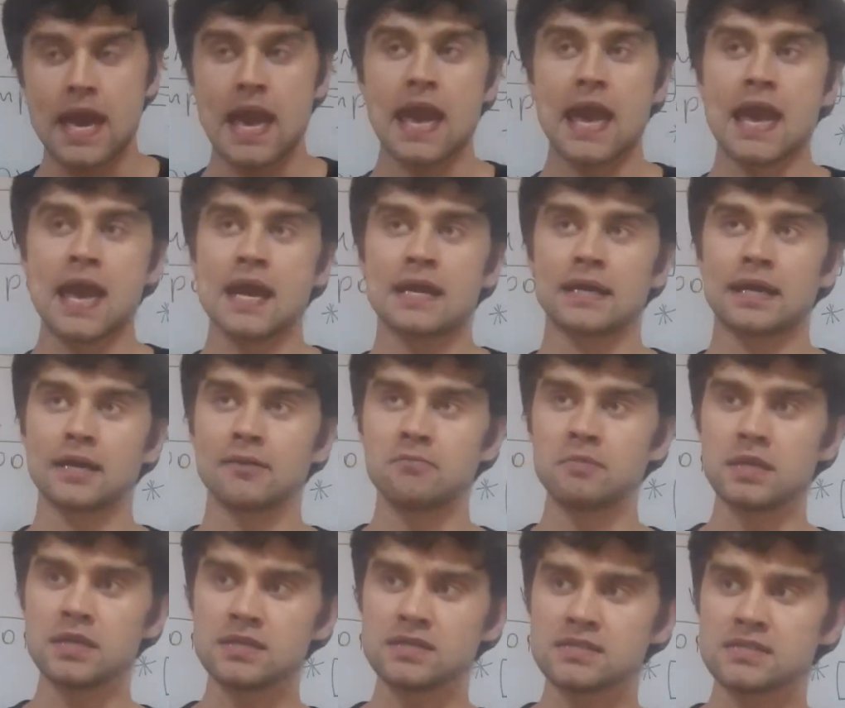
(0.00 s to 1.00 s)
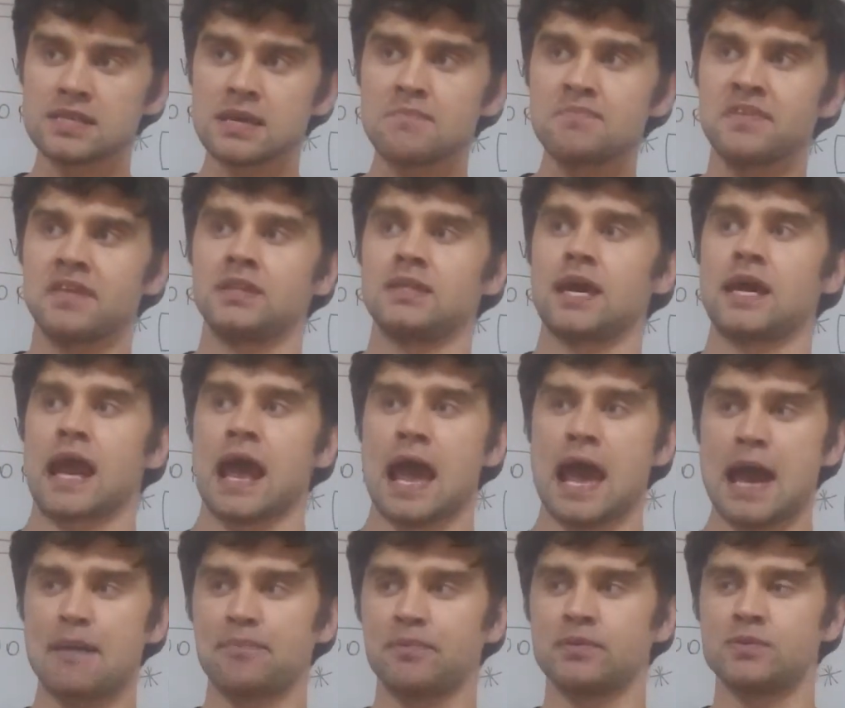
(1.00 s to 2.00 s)
and I mean something that
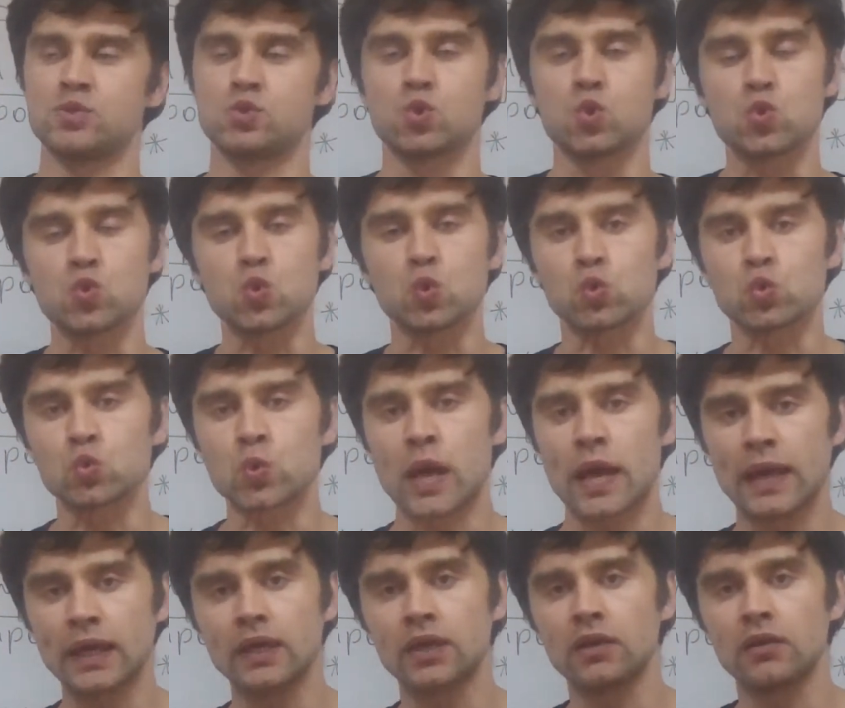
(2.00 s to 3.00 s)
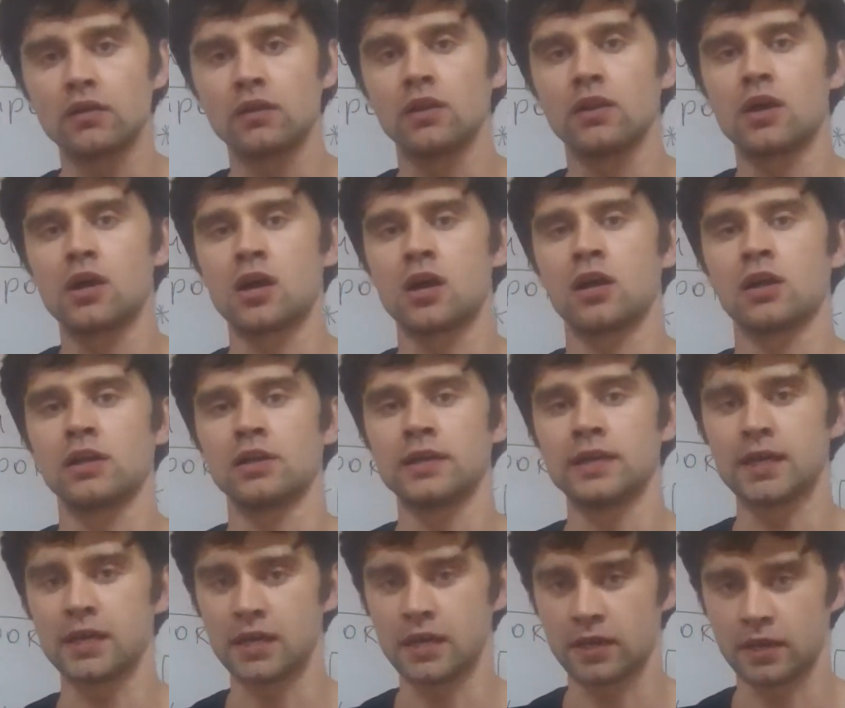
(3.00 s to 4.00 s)
happens
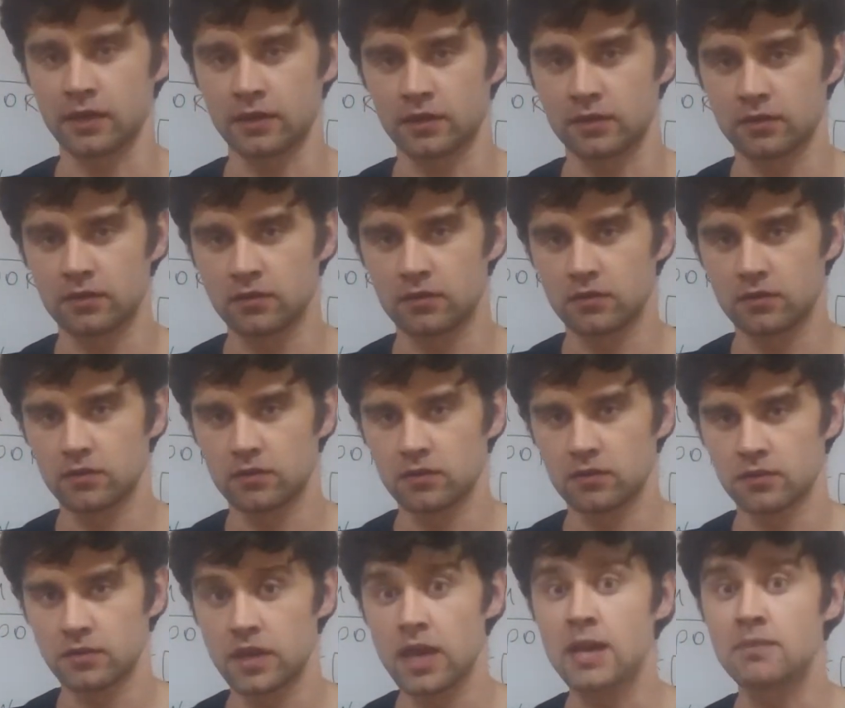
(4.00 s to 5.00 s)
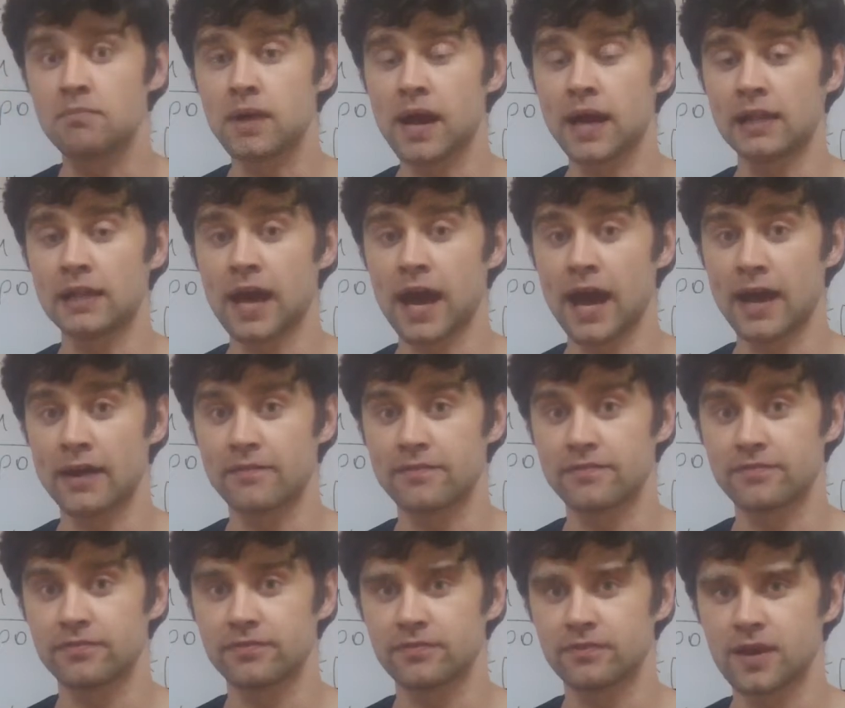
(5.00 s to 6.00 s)
regularly in my
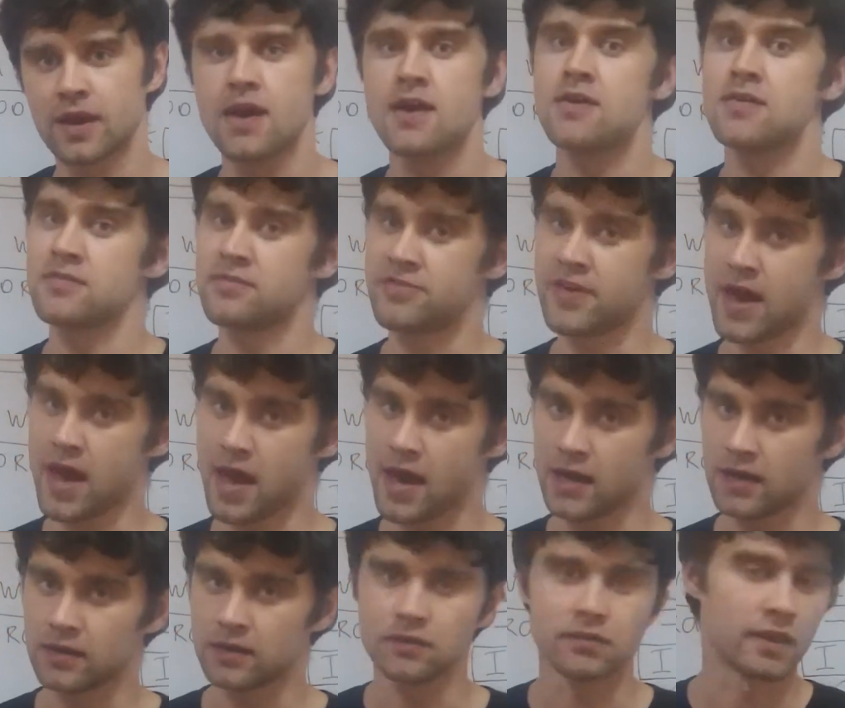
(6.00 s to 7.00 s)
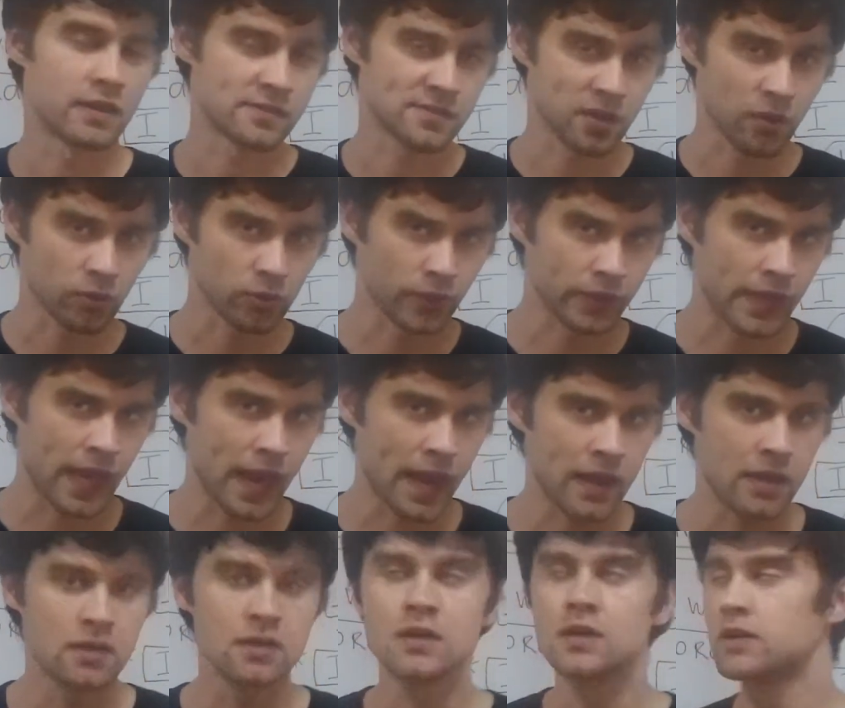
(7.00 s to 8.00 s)
life, then it's totally
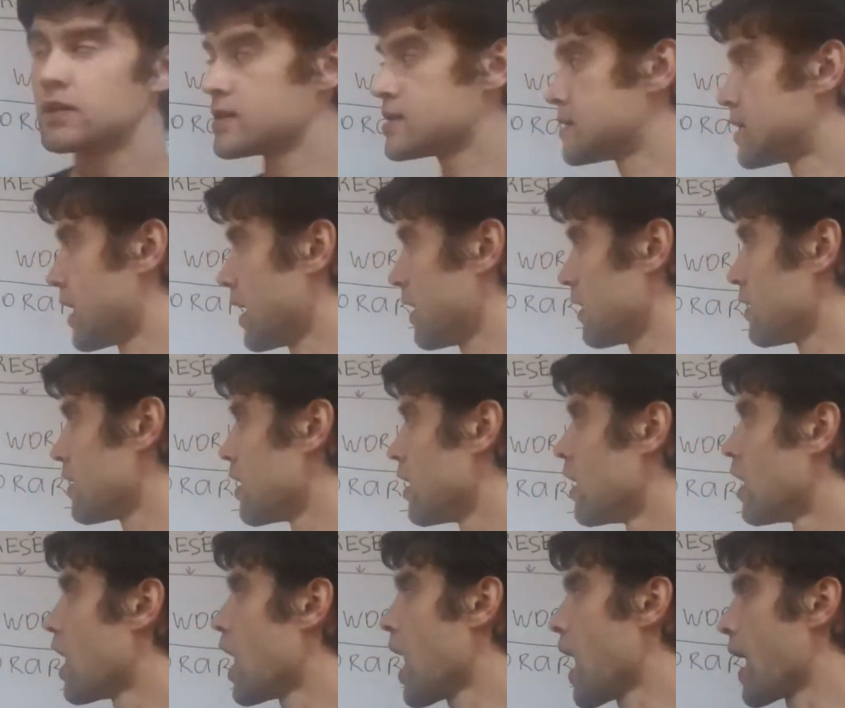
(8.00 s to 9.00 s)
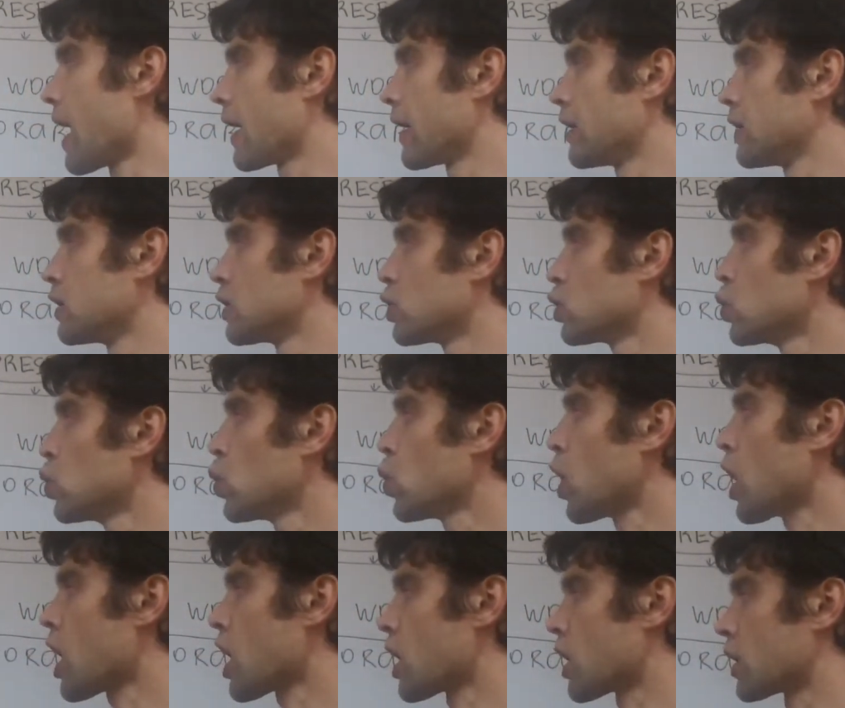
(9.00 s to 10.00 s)
okay to say I
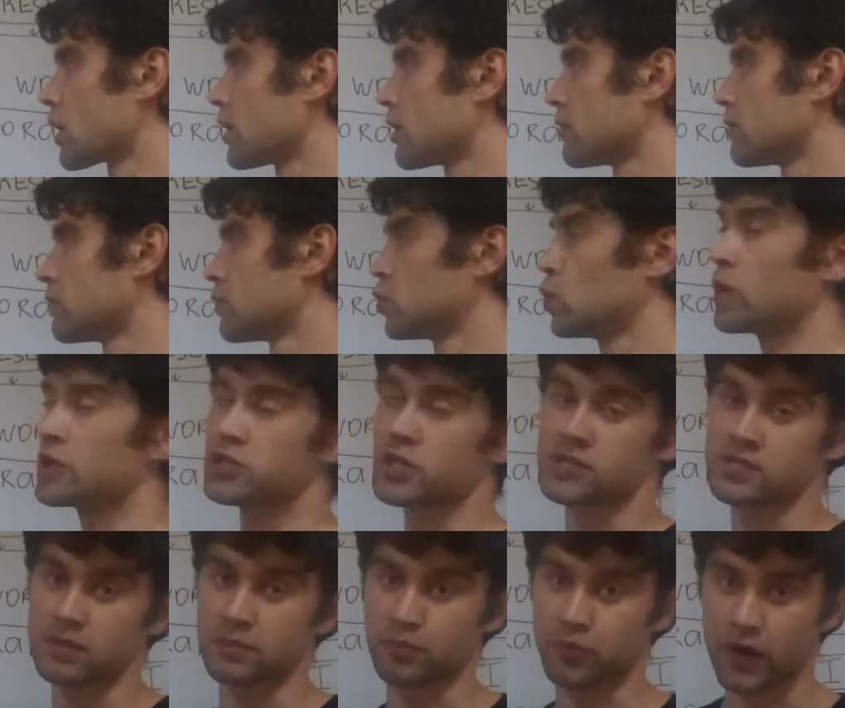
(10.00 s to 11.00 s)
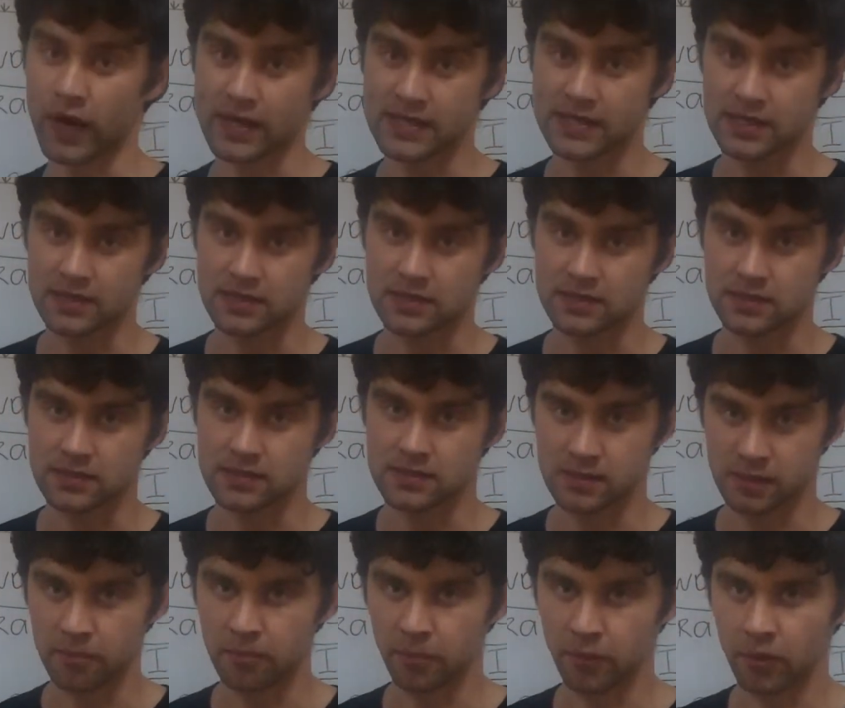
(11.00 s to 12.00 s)
work, which is the present
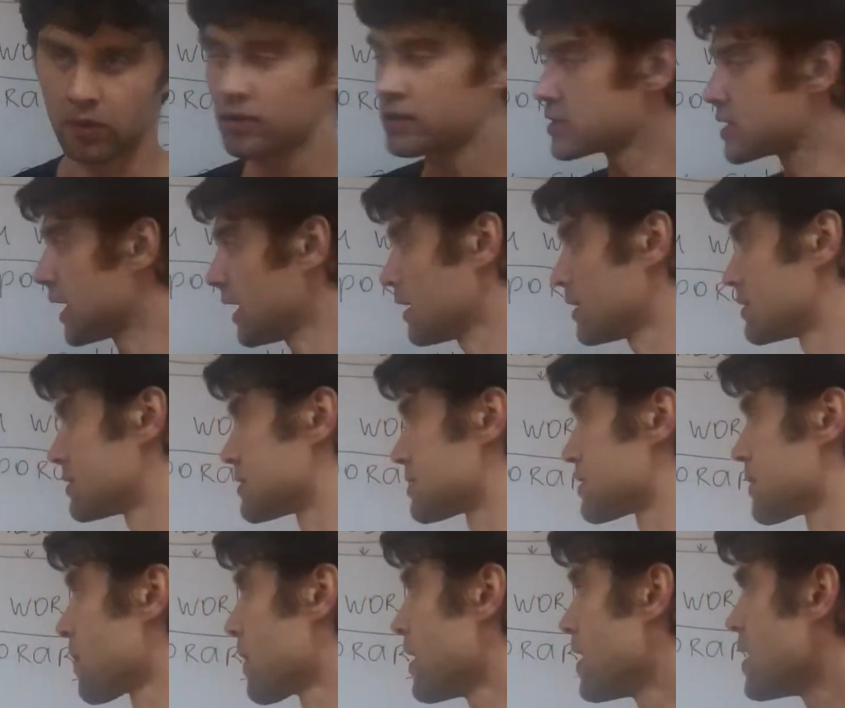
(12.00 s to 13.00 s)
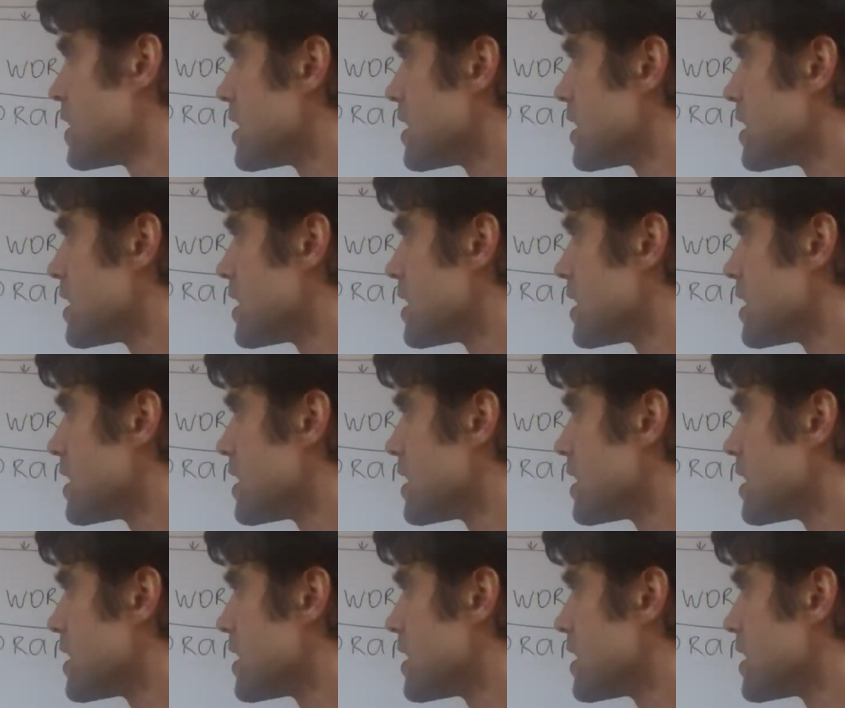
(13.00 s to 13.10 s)
simple tense.